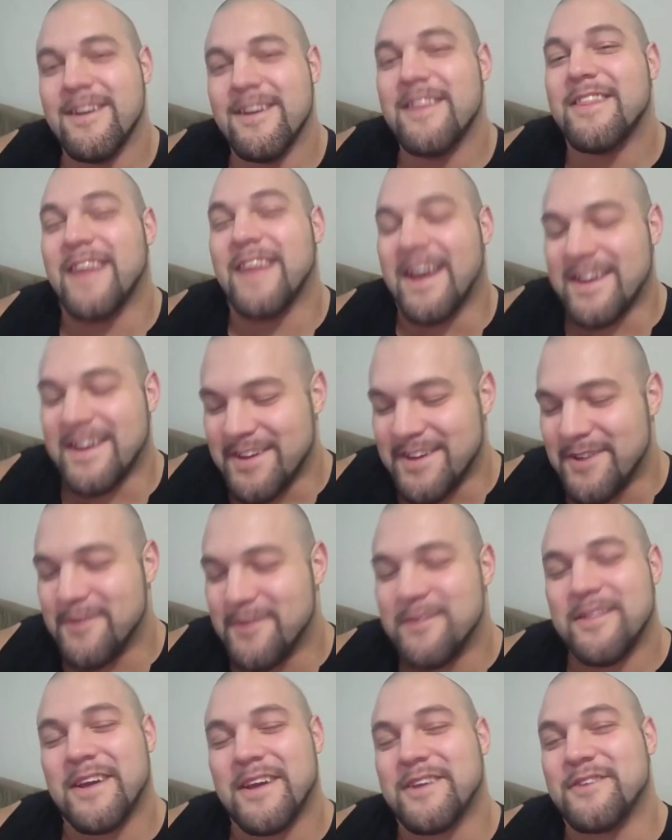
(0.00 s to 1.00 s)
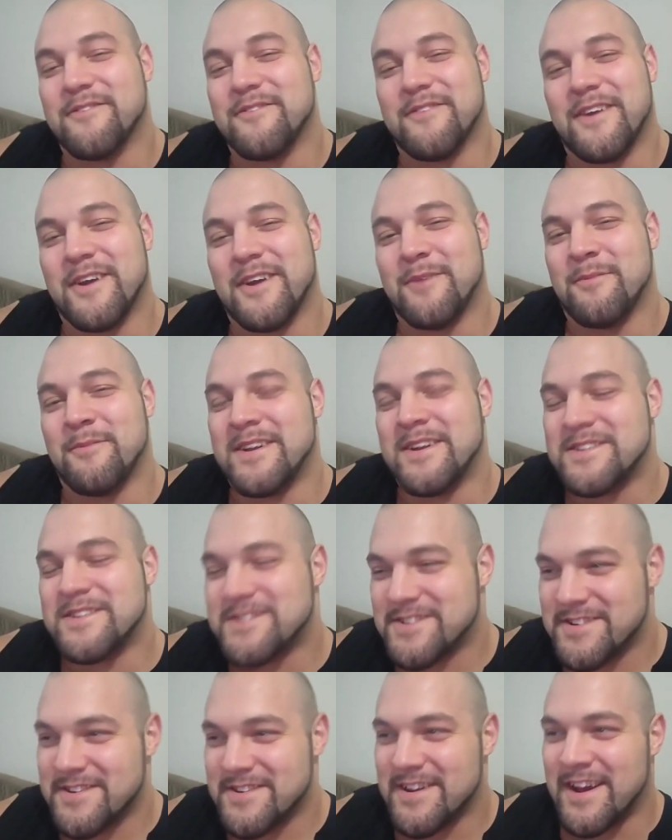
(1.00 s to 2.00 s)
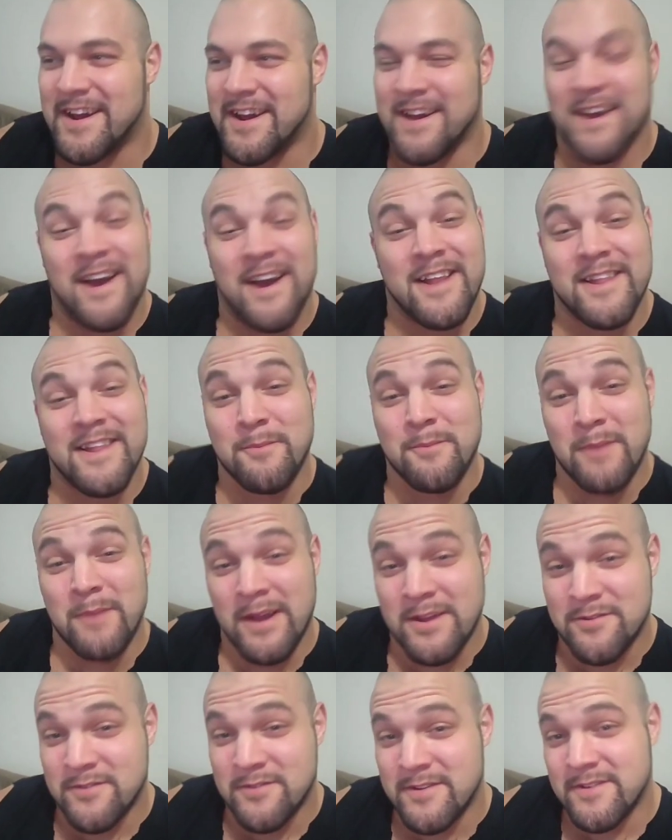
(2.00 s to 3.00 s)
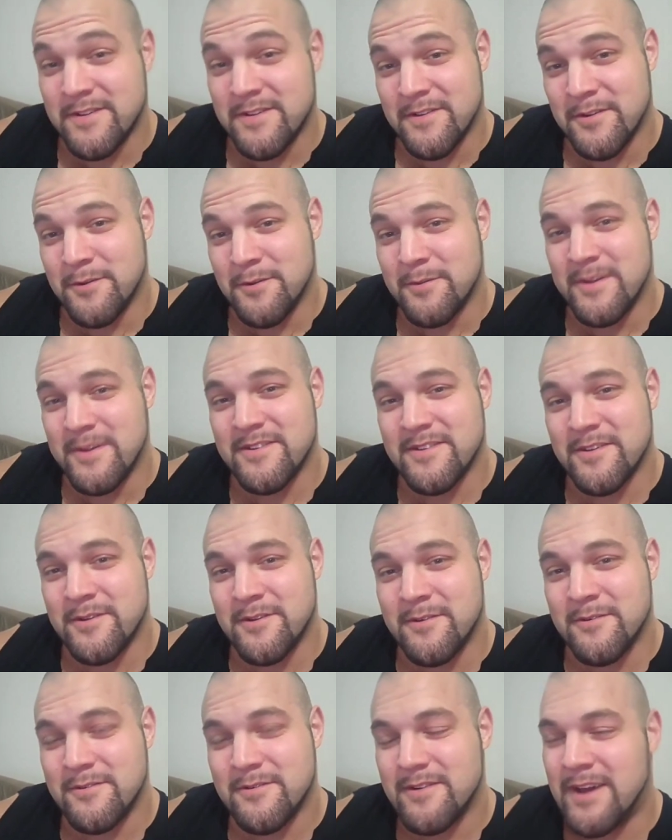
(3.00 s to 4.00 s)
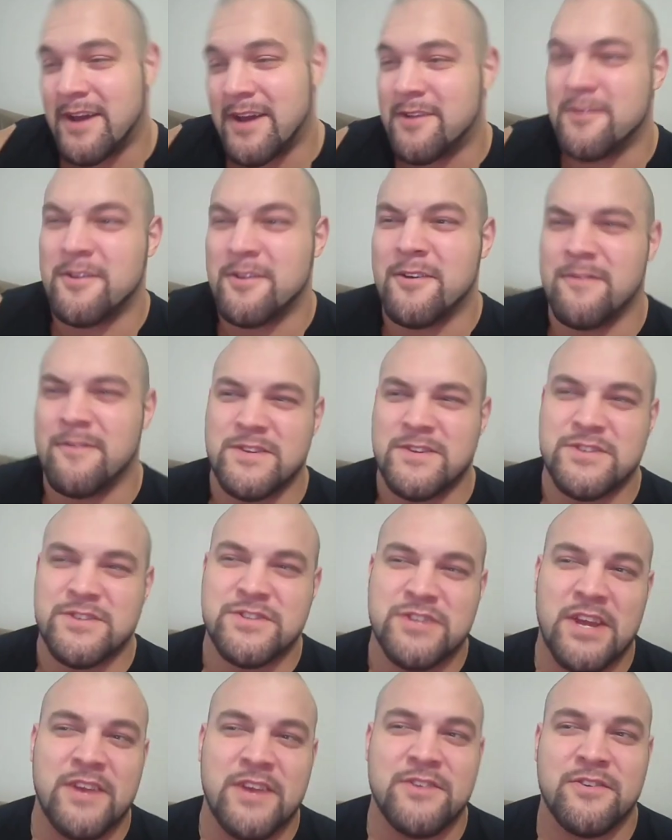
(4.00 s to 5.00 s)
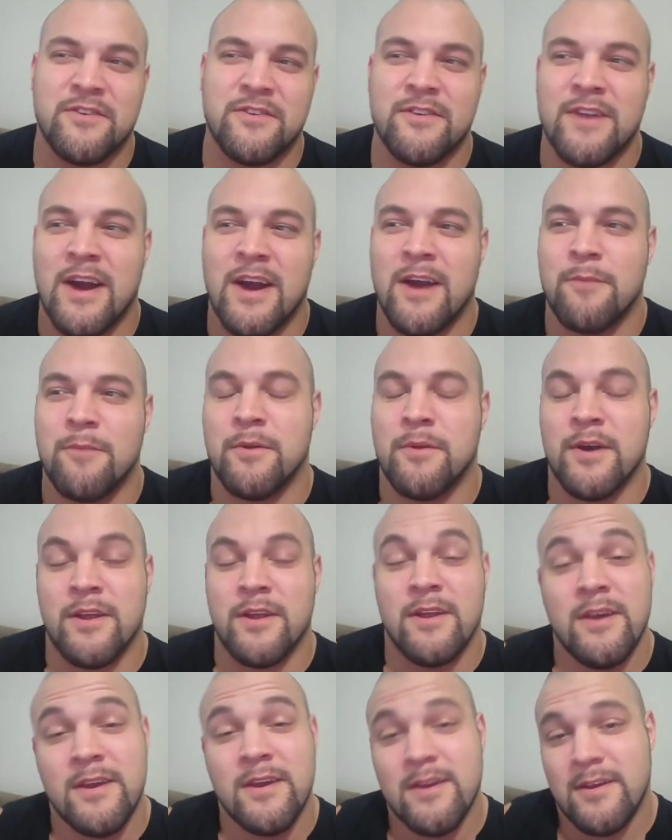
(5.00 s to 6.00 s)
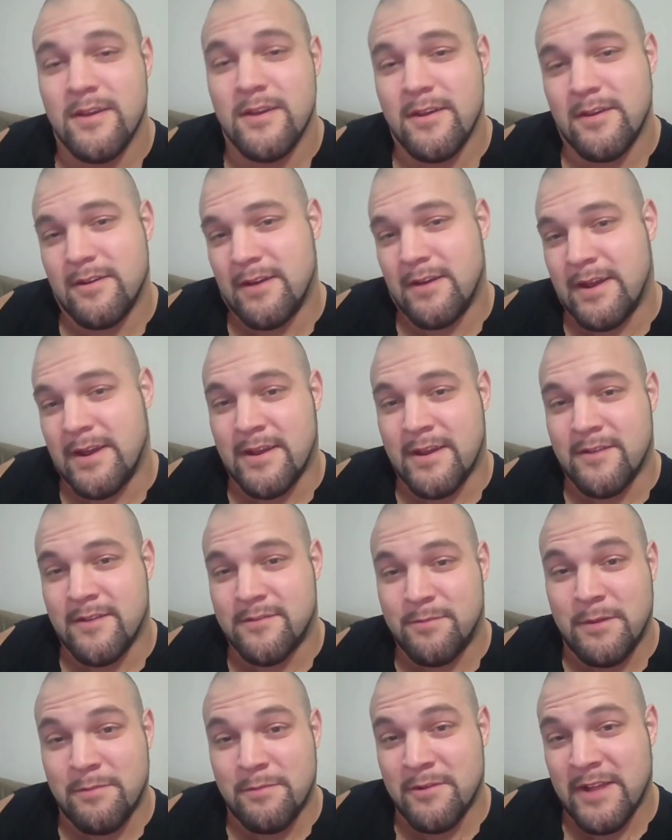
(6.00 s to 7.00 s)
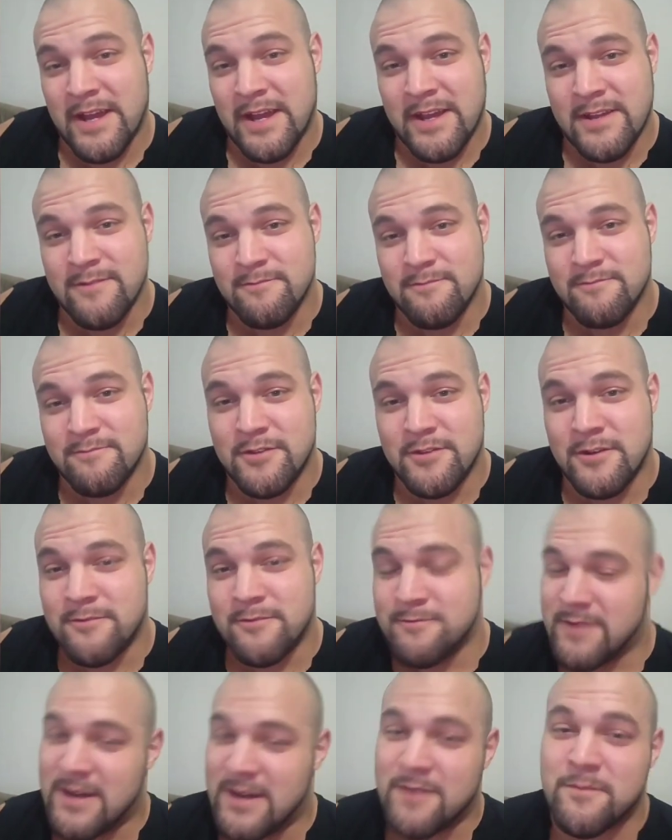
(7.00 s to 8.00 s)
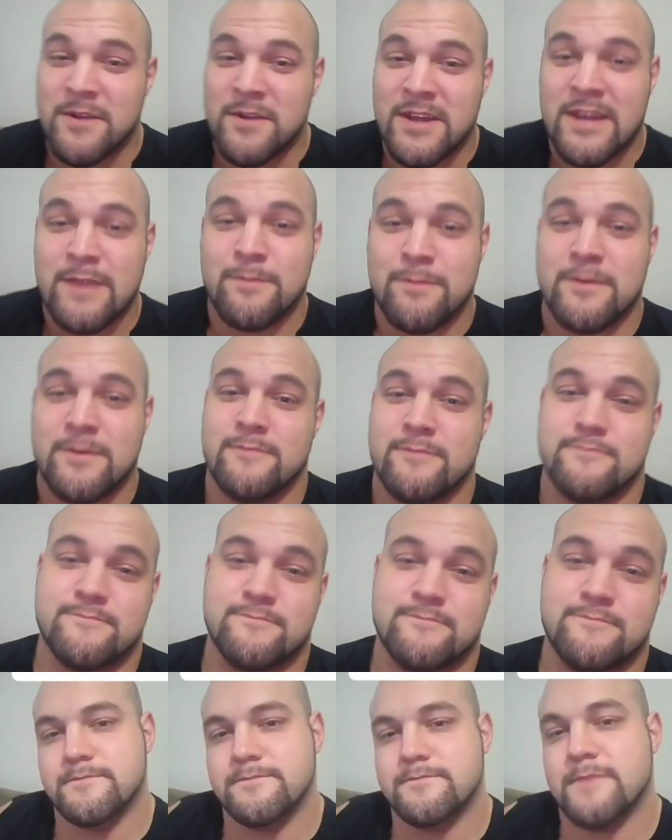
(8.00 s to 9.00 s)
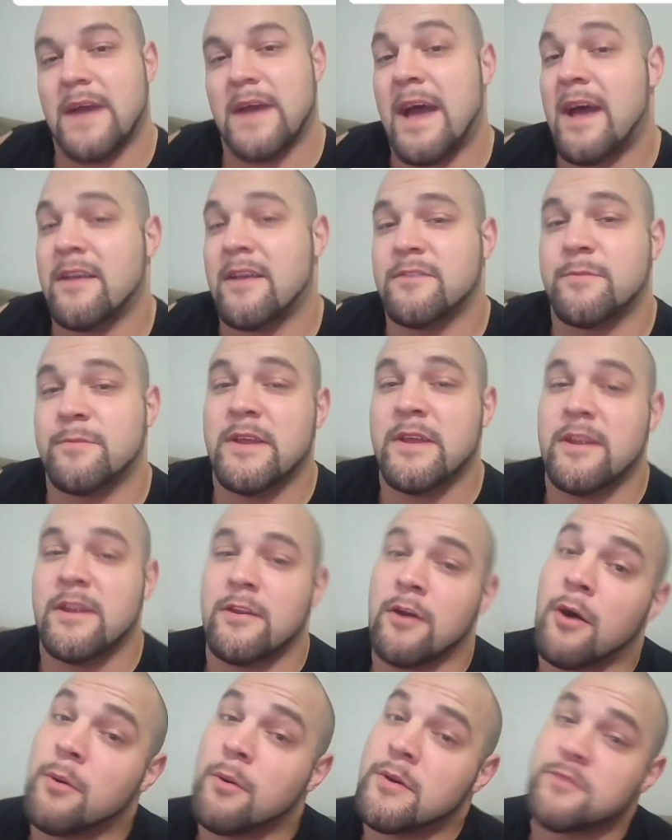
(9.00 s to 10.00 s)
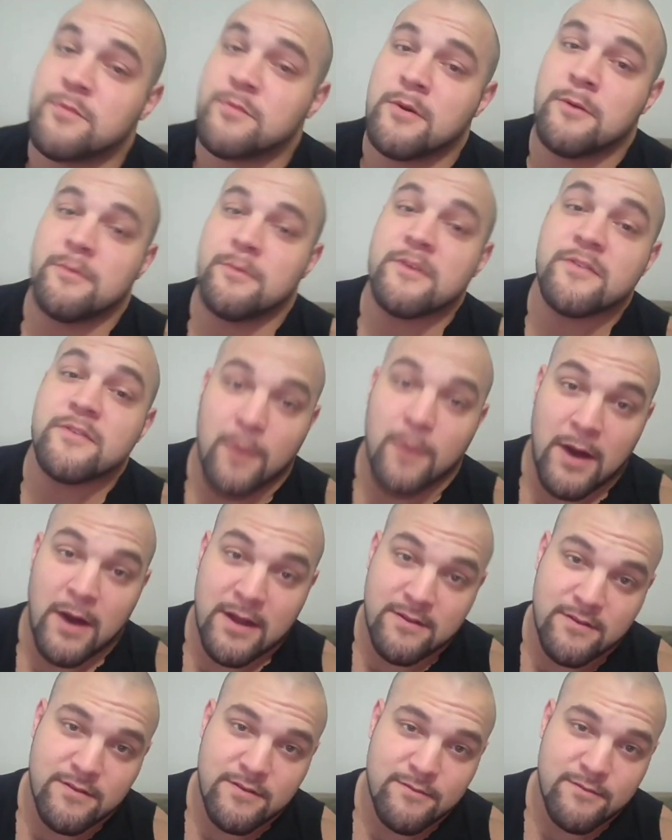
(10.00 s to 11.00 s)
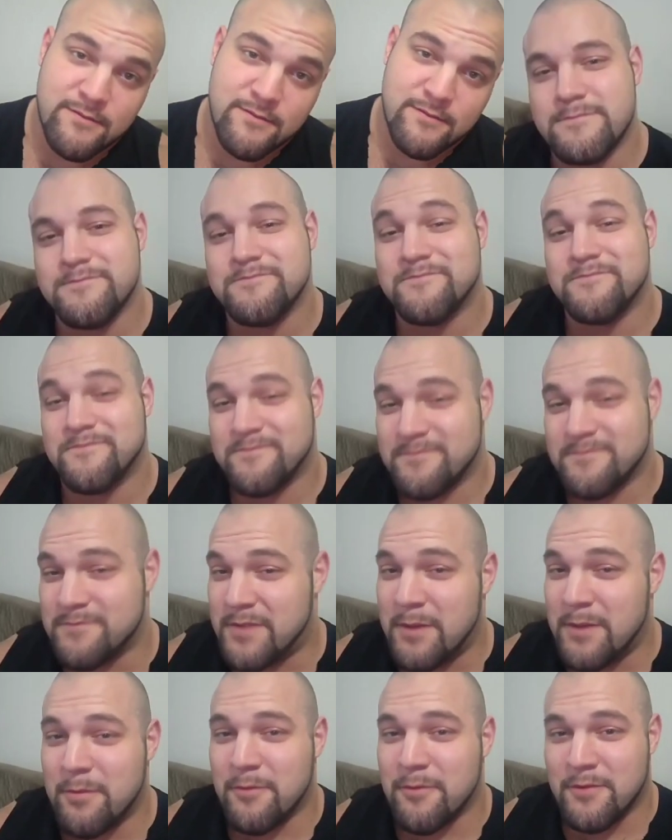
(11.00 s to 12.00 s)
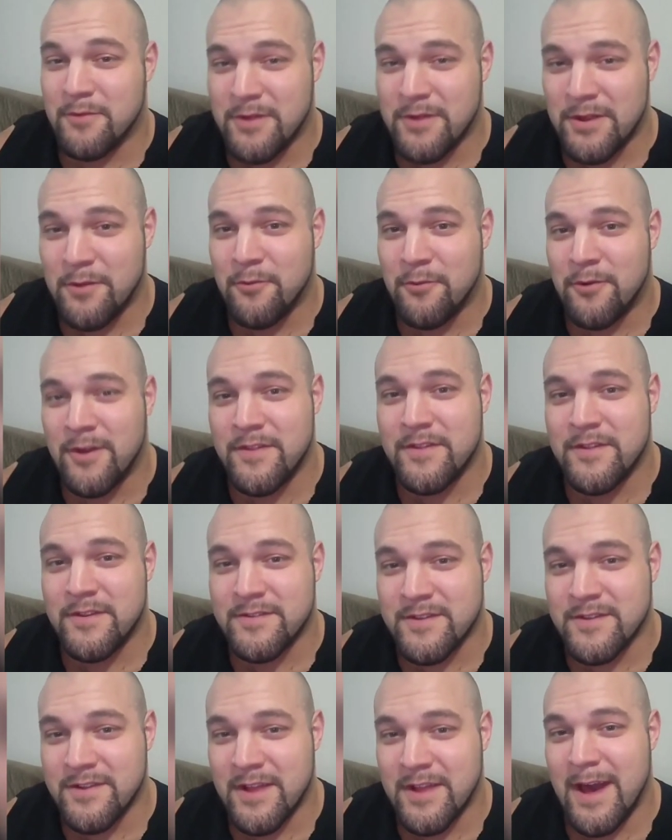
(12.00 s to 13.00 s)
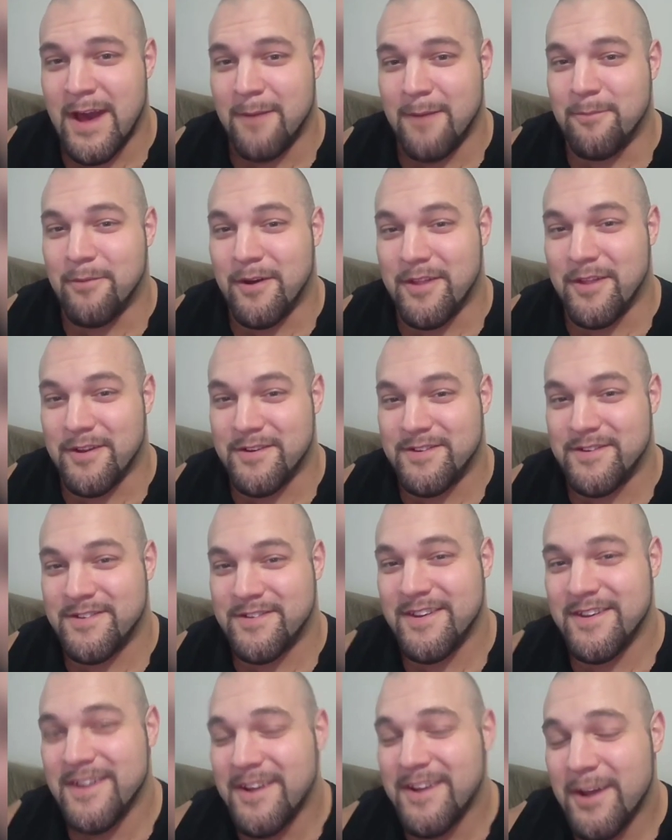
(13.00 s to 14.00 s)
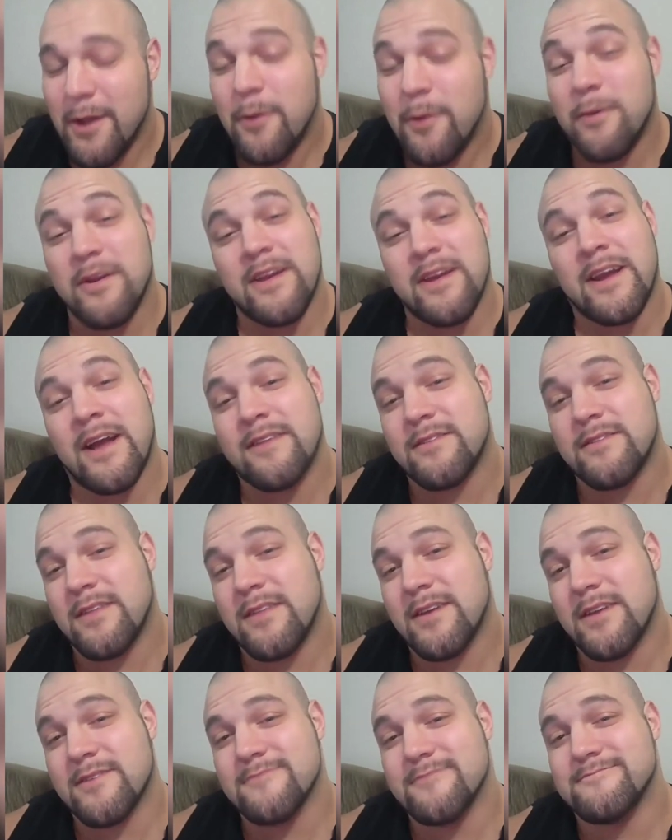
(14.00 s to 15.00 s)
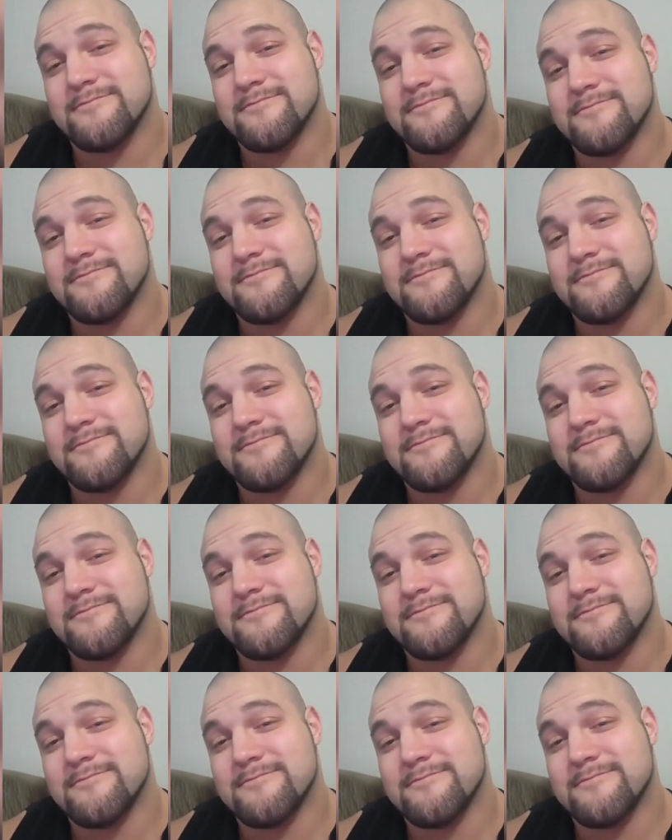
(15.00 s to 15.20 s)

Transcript: Thank you very much. I like my entrance a little bit too. I don't know if I should change it or not, but I guess people like it, so I'm going to keep it. Has been and always will be squats. People really want this collab, brothers. What do you guys think?